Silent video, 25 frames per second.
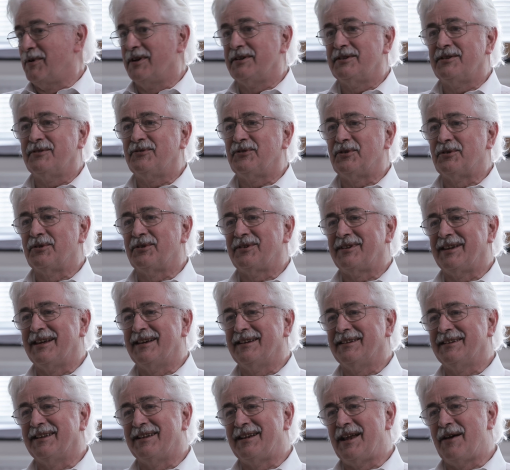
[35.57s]
wonderful
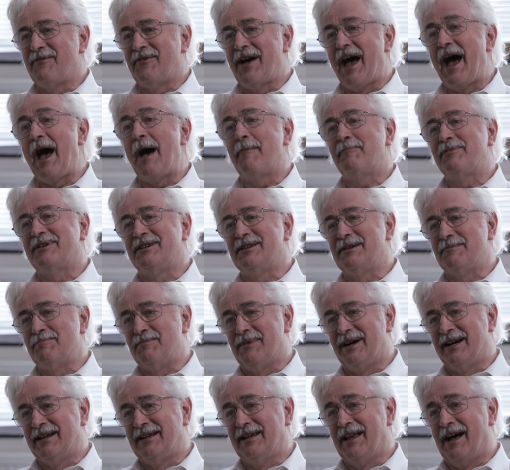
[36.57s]
thing that ever happened in
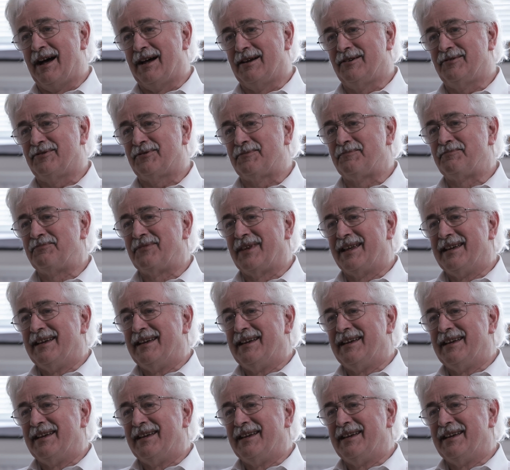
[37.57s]
my life.